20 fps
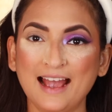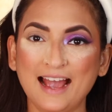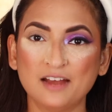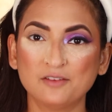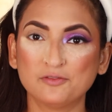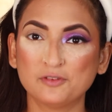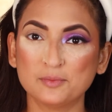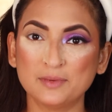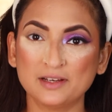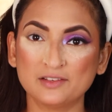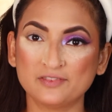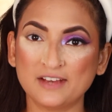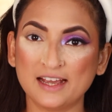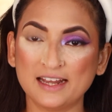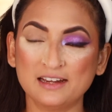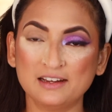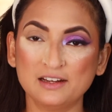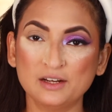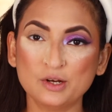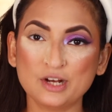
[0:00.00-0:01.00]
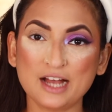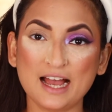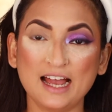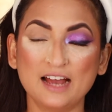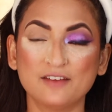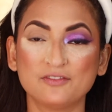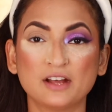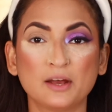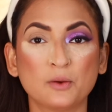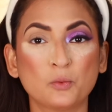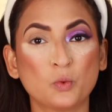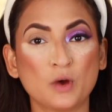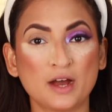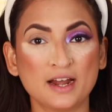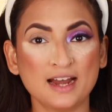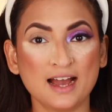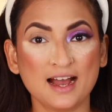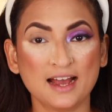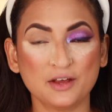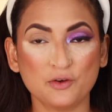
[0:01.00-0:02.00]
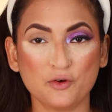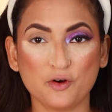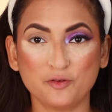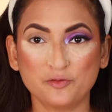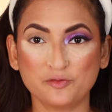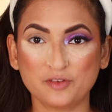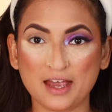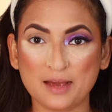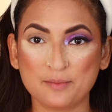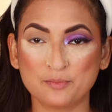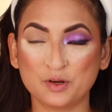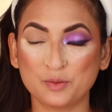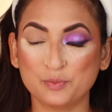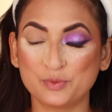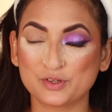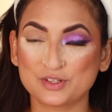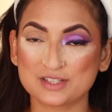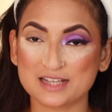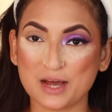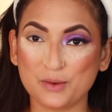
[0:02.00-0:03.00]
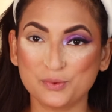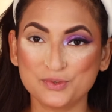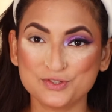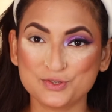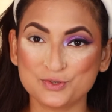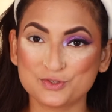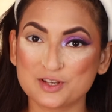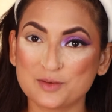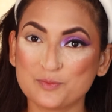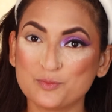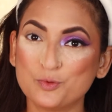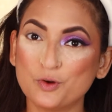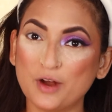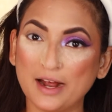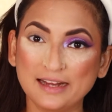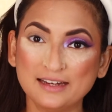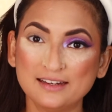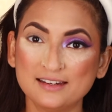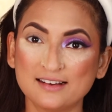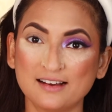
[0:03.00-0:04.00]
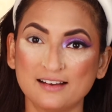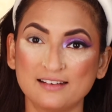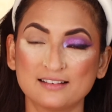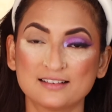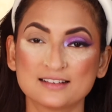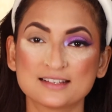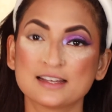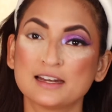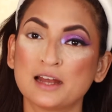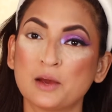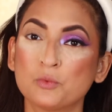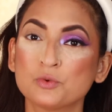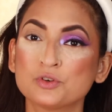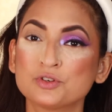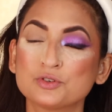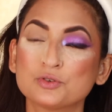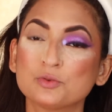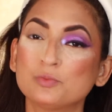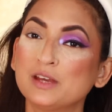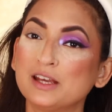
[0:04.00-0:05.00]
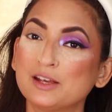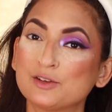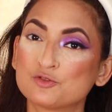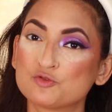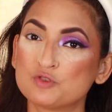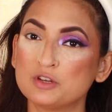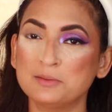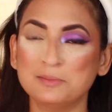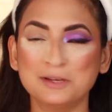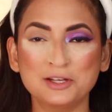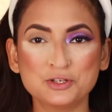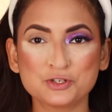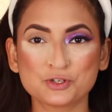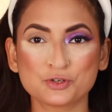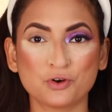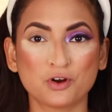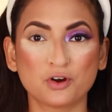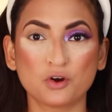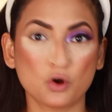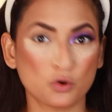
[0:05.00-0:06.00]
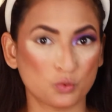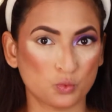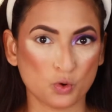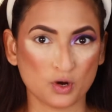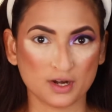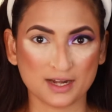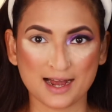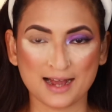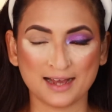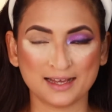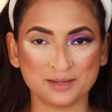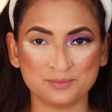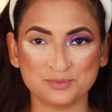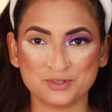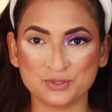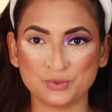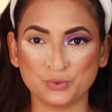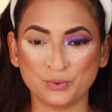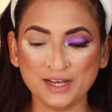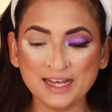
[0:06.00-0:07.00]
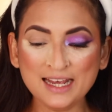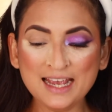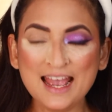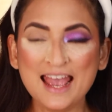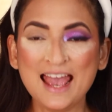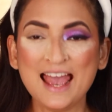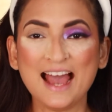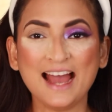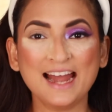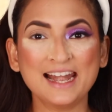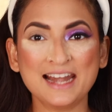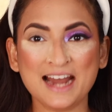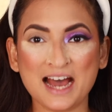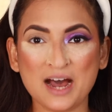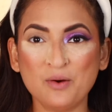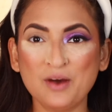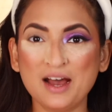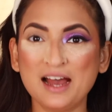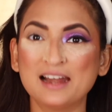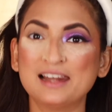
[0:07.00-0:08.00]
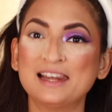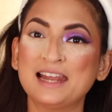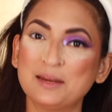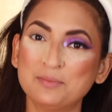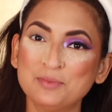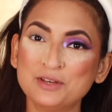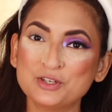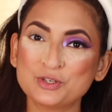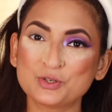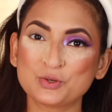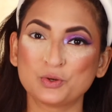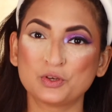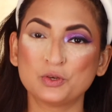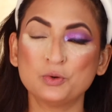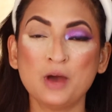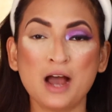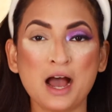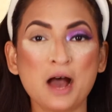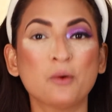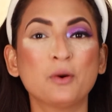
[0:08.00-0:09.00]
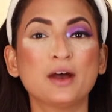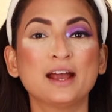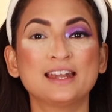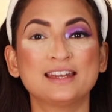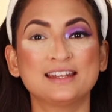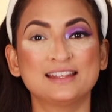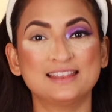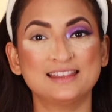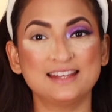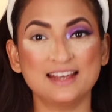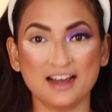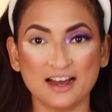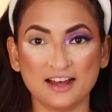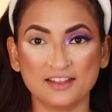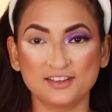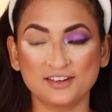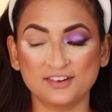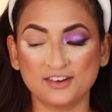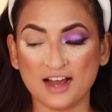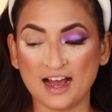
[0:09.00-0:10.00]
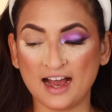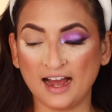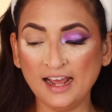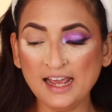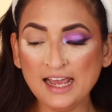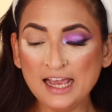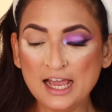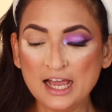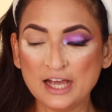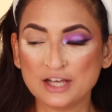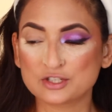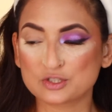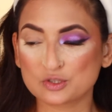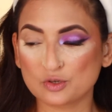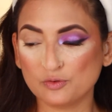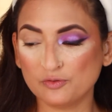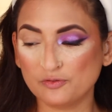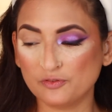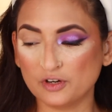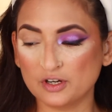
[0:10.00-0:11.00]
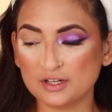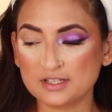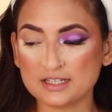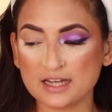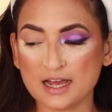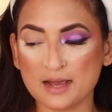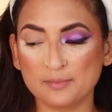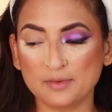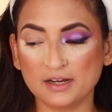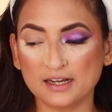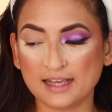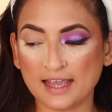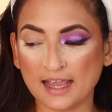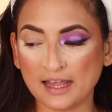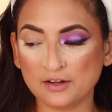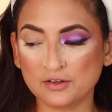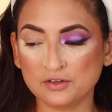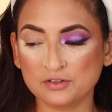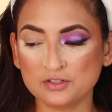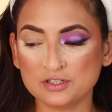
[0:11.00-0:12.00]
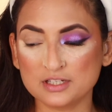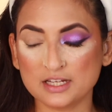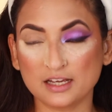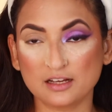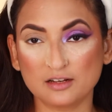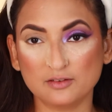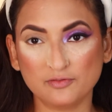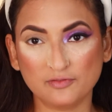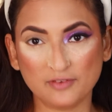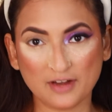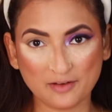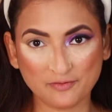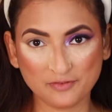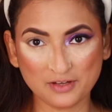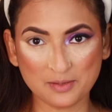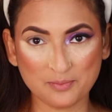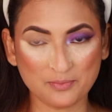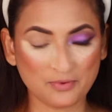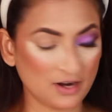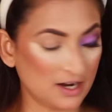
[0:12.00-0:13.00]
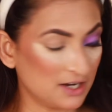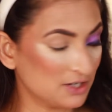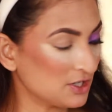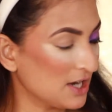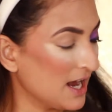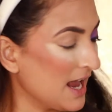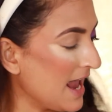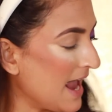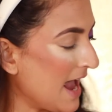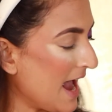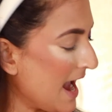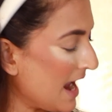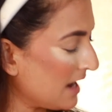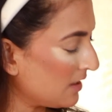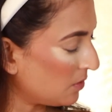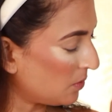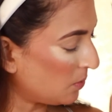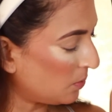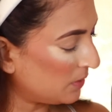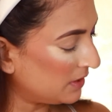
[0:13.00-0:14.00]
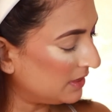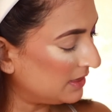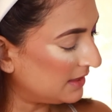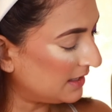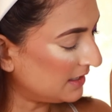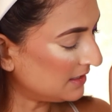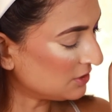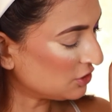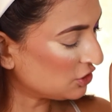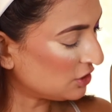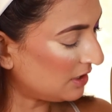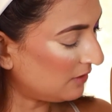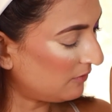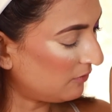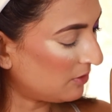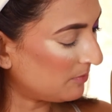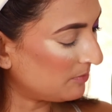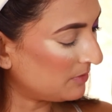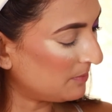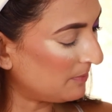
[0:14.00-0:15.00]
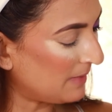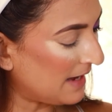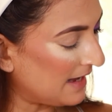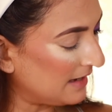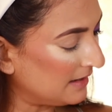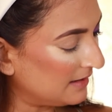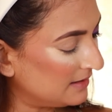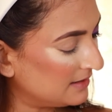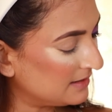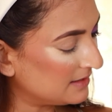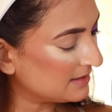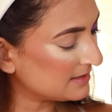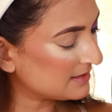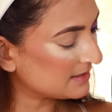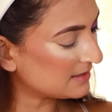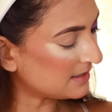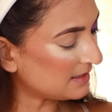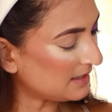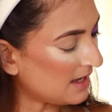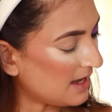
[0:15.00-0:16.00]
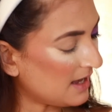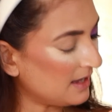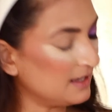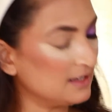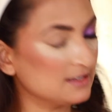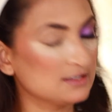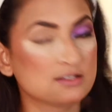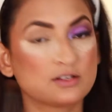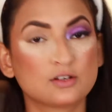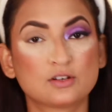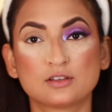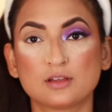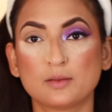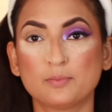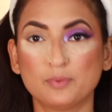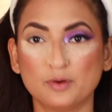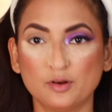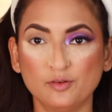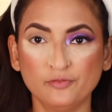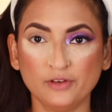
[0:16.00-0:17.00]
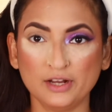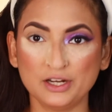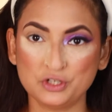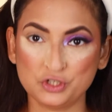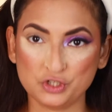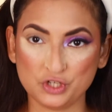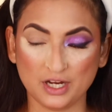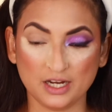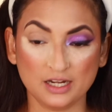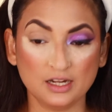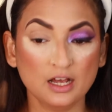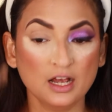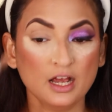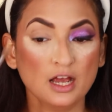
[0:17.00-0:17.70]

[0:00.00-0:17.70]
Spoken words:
And for my final look, I have done one eye off camera because I was using bright colors and I wanted to be extremely sure of what I am doing. And now let me show you how I did the other eye. So first, I'm again going to take a fluffy brush, and with this shade from the palette, this is the perfect shade